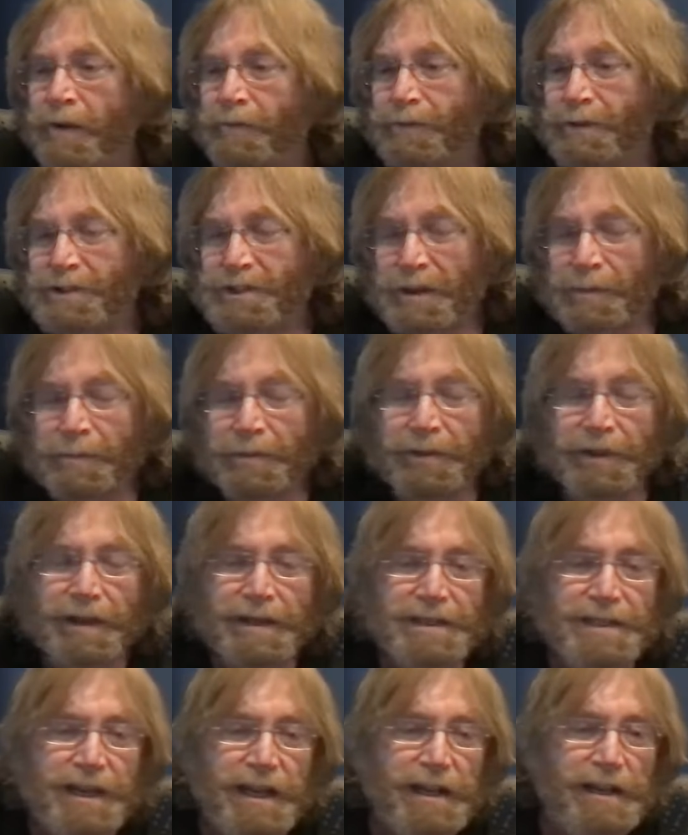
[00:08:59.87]
But some
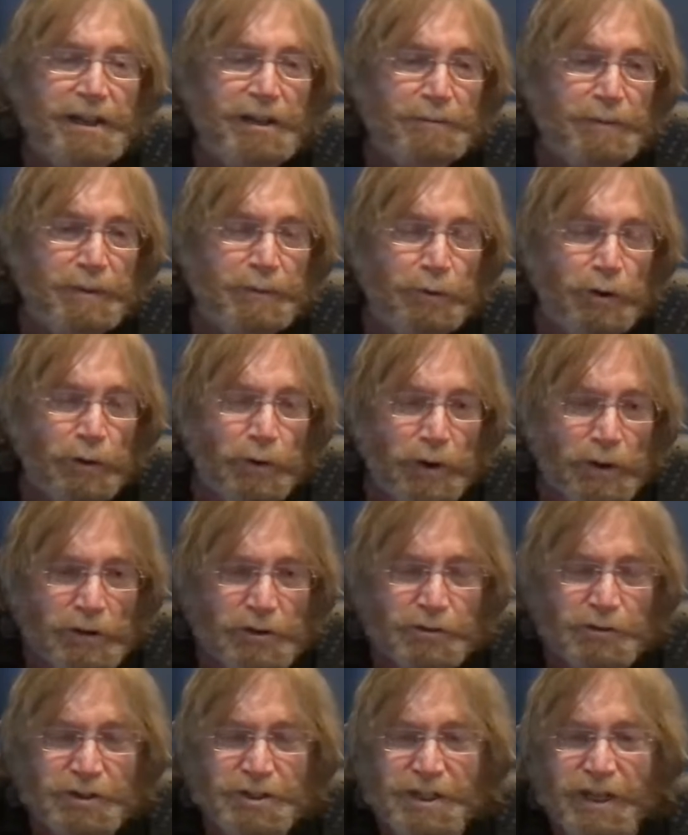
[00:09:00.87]
things get a little bit more
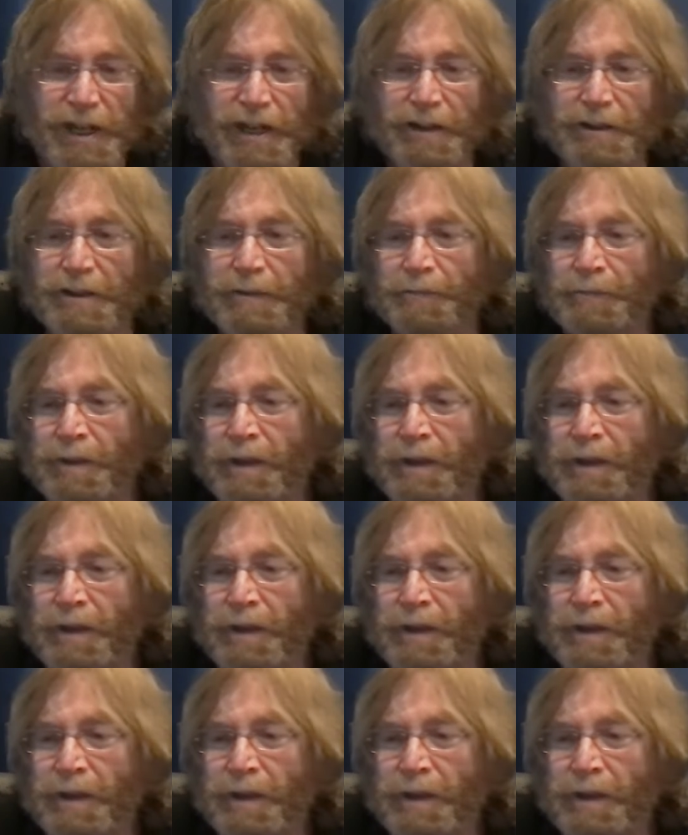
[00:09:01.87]
ultrasound.